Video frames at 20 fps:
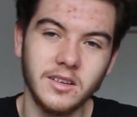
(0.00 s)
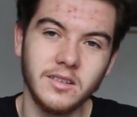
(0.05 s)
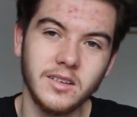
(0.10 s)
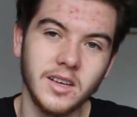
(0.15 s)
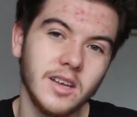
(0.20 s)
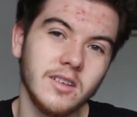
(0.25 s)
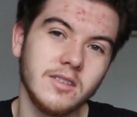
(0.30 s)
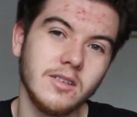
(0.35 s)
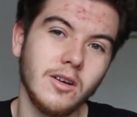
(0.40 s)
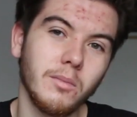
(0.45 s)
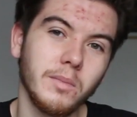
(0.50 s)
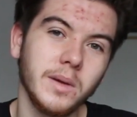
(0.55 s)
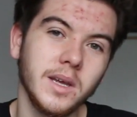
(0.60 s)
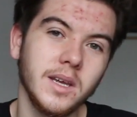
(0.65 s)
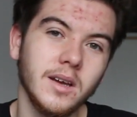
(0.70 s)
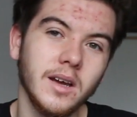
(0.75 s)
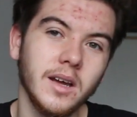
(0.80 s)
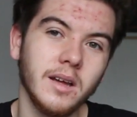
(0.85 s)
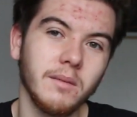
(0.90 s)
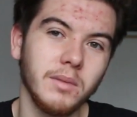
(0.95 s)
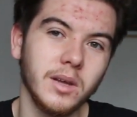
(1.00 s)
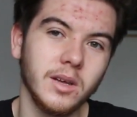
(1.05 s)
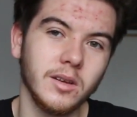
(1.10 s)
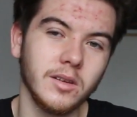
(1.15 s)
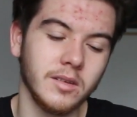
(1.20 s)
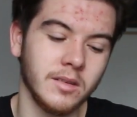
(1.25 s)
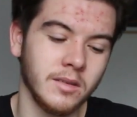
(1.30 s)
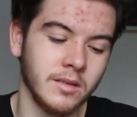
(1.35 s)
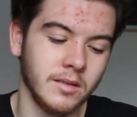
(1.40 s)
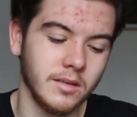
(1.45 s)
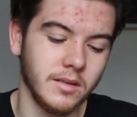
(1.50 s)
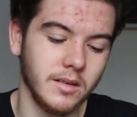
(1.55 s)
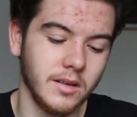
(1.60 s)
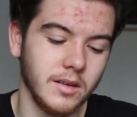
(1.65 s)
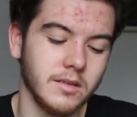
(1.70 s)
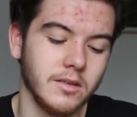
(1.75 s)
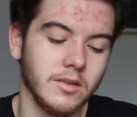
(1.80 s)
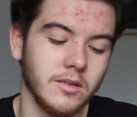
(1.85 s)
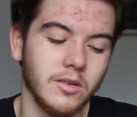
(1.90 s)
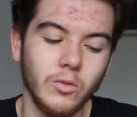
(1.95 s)
see it's not Peter because
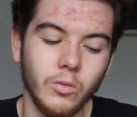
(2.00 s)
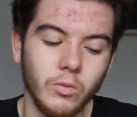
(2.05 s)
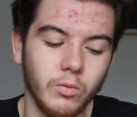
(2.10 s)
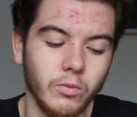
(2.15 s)
it's